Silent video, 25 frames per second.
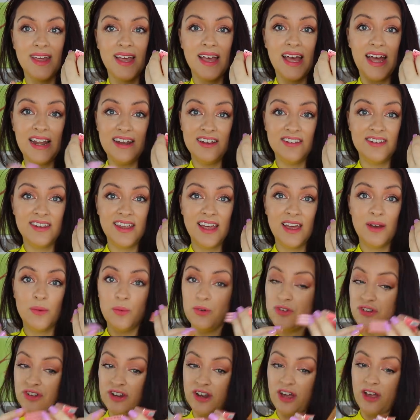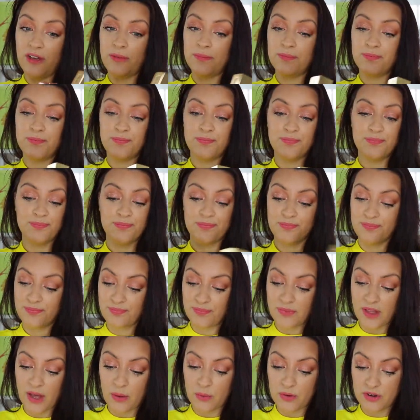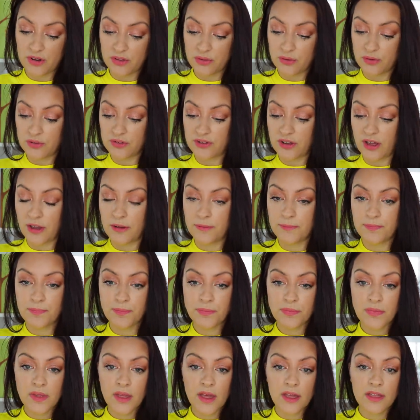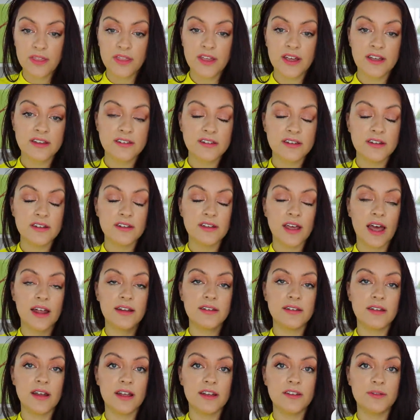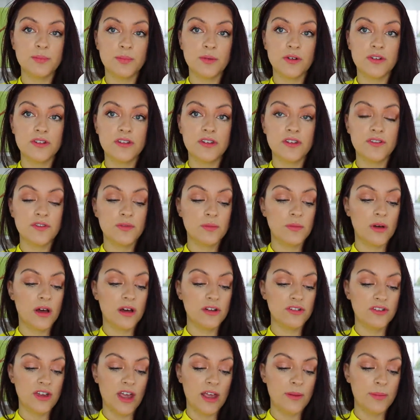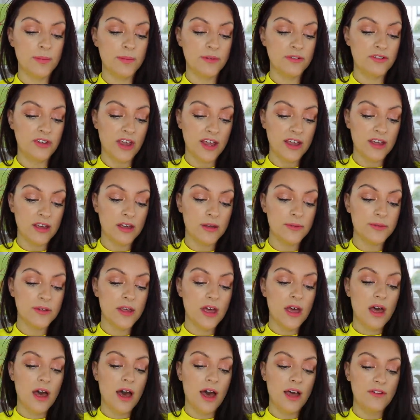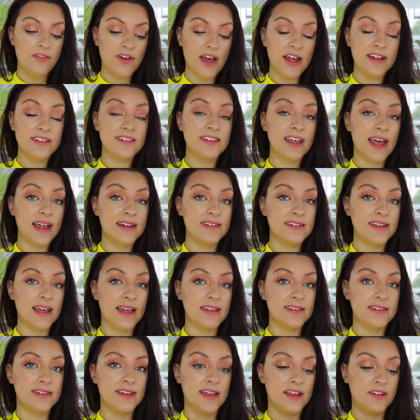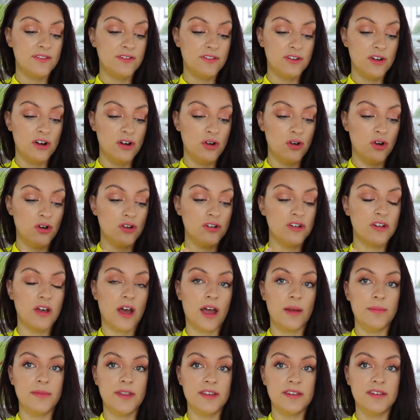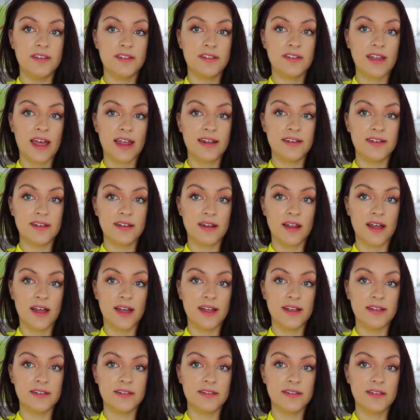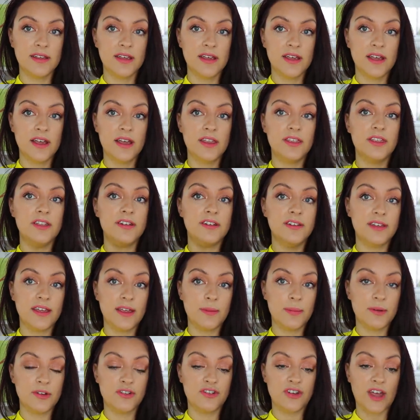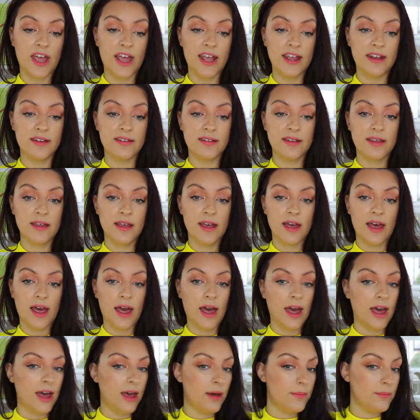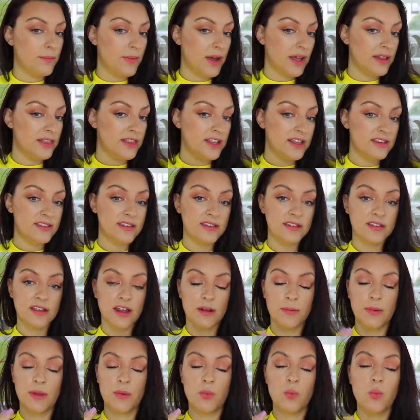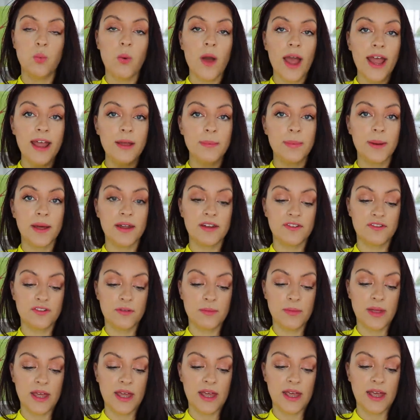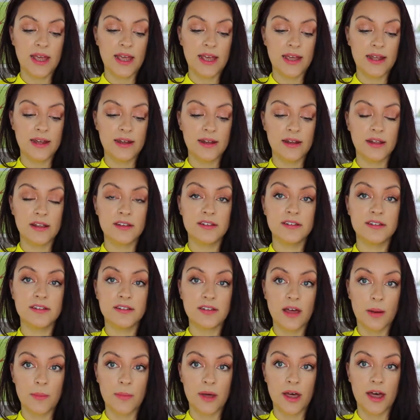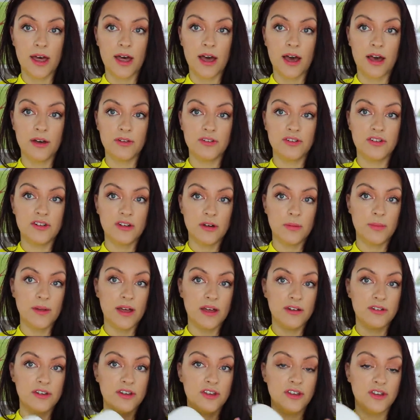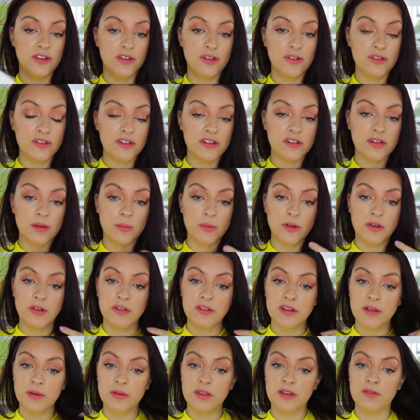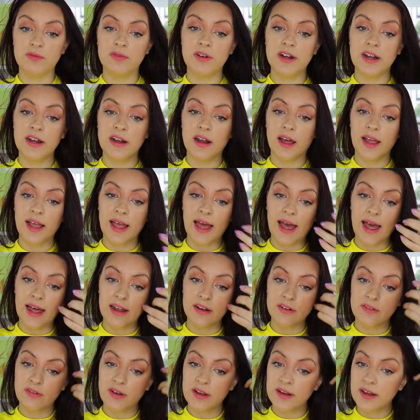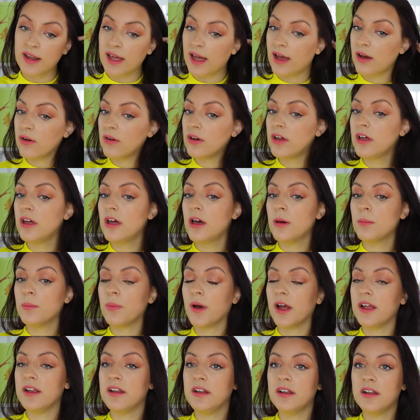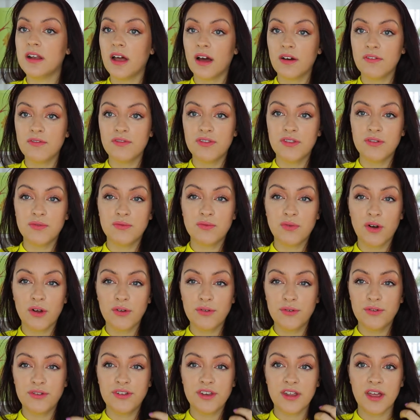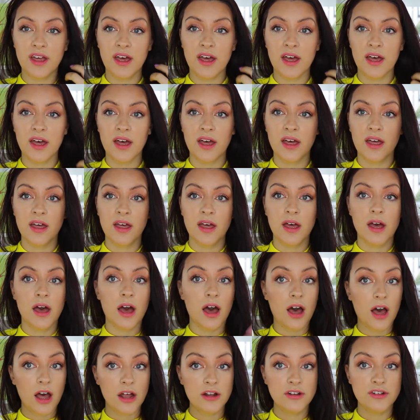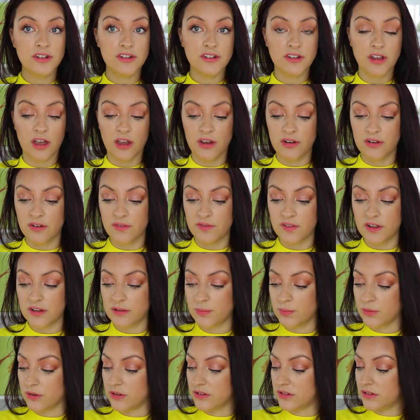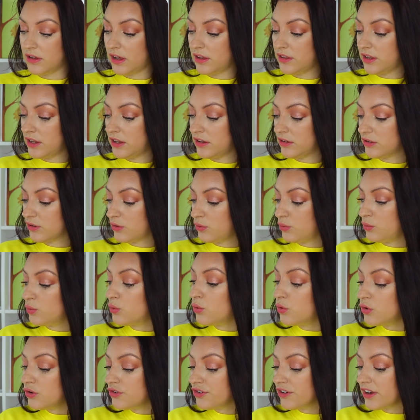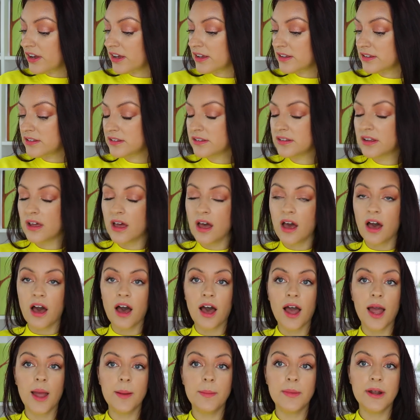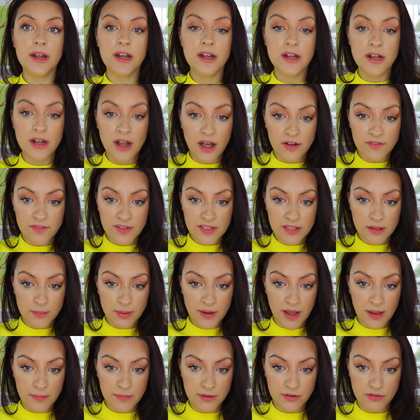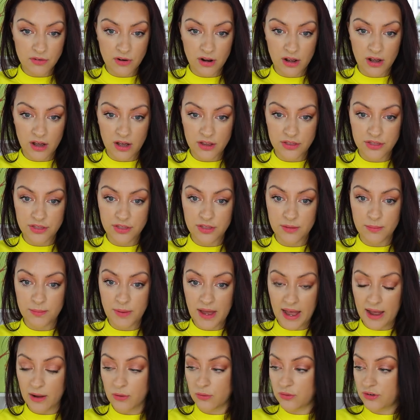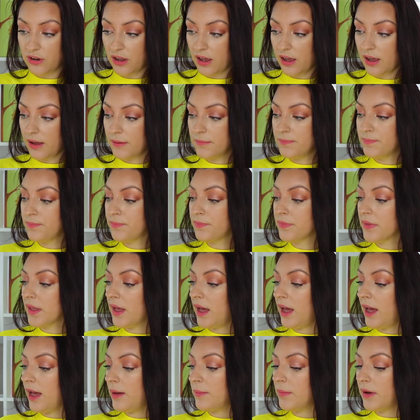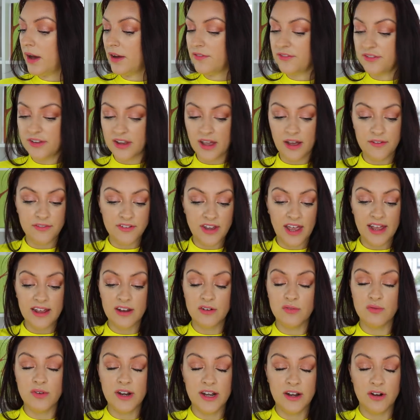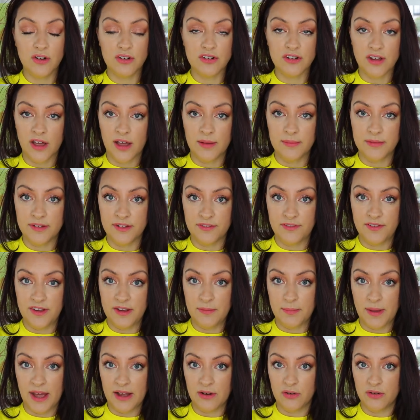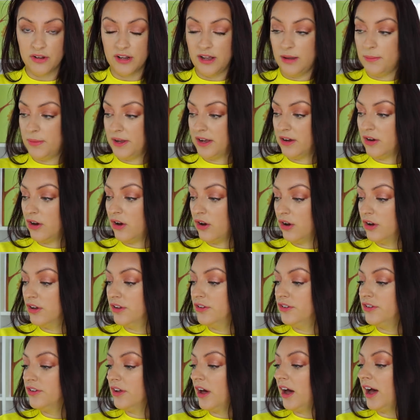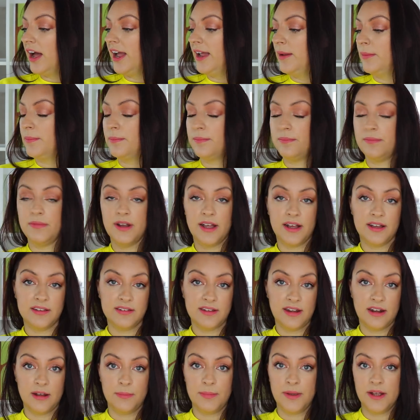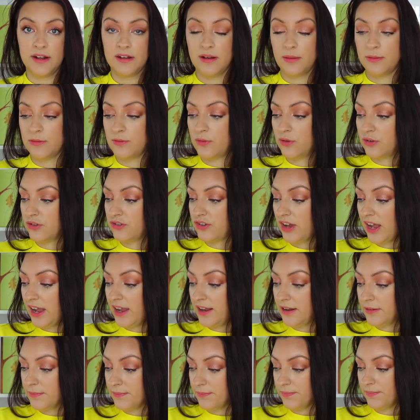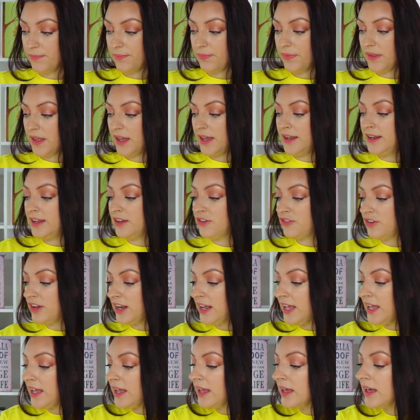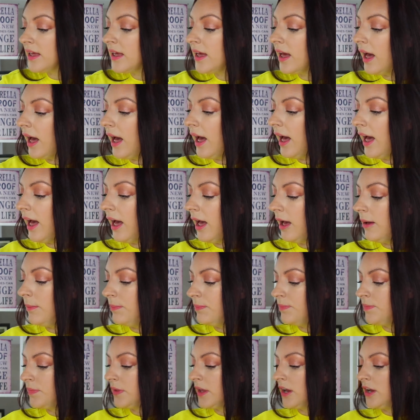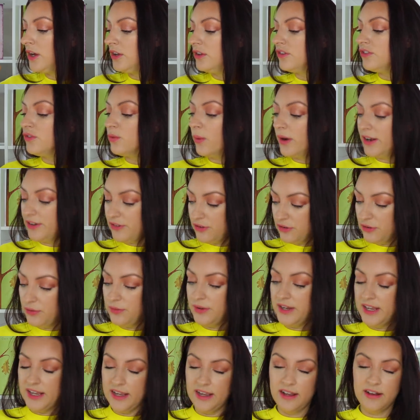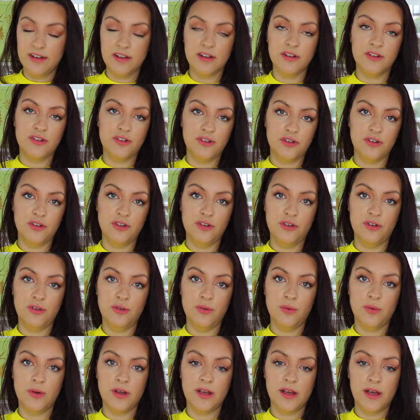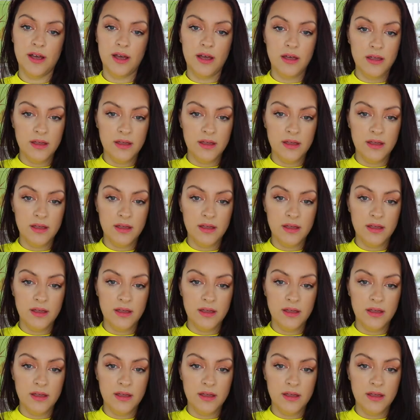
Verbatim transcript: can you see it? Would you know? I wouldn't have thought so. This Tantalize bronzer from Marc Jacobs, I've had Tantastic for a long time. This is Tantalize, the deeper shade. Um, and this is going to be way better for me in summer. I'll still be able to use this. I'm using it with a really light hand right now, but I love the rosier undertone of this bronzer. I think it's gorgeous. I'm loving the Pat McGrath powder. Um, I've, t I've taken a really long time to feed back on it because I, like I said, I picked up the wrong shade initially. Um, so I do need to,